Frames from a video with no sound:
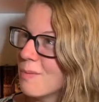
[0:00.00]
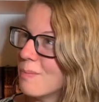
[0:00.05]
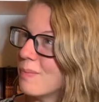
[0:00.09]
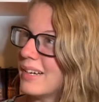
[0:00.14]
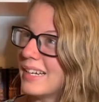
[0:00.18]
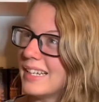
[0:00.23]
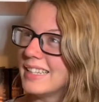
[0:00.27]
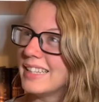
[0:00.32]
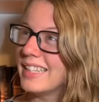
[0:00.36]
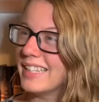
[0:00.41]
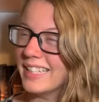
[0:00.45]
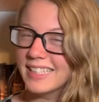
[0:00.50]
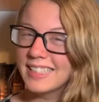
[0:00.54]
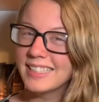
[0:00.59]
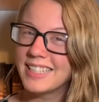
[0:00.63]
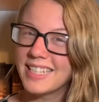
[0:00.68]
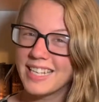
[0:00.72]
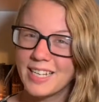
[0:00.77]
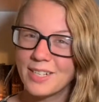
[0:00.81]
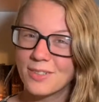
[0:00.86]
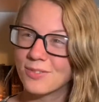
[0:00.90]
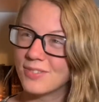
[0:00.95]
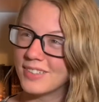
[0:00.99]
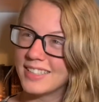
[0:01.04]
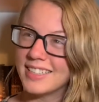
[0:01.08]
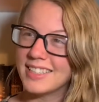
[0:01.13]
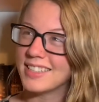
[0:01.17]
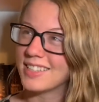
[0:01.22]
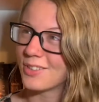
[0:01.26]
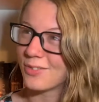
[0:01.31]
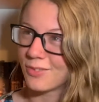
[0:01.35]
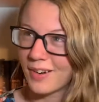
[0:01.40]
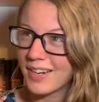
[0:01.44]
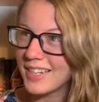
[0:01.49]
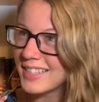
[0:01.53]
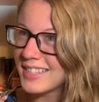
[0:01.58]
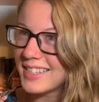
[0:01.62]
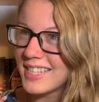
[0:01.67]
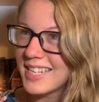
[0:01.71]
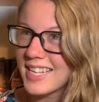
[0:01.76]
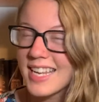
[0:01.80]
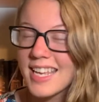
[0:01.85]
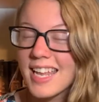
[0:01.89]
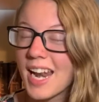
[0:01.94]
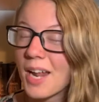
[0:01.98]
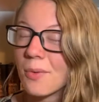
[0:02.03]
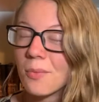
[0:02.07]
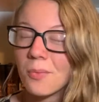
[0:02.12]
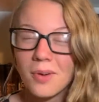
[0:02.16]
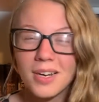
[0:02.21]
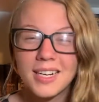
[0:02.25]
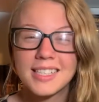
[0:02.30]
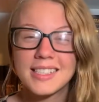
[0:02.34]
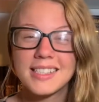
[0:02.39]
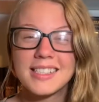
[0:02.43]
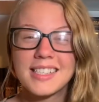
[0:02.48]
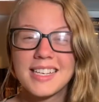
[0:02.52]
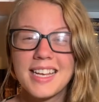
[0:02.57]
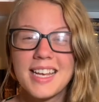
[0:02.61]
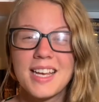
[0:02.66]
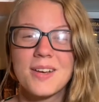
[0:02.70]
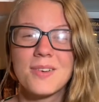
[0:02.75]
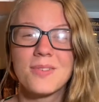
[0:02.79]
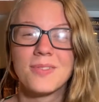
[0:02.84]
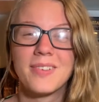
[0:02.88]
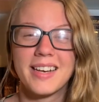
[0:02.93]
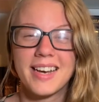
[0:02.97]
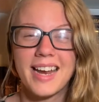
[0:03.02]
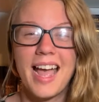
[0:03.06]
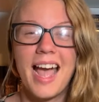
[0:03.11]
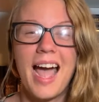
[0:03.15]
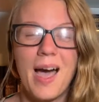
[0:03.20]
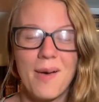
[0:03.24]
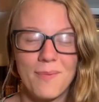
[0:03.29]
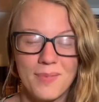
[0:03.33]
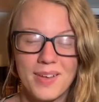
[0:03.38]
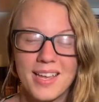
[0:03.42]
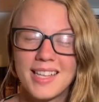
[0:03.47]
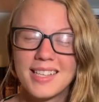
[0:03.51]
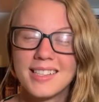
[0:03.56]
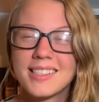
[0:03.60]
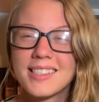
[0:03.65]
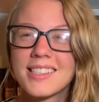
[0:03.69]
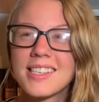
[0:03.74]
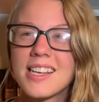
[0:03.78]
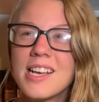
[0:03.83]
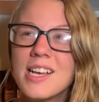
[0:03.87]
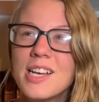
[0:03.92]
but the ending was crazy and I want to see what happens.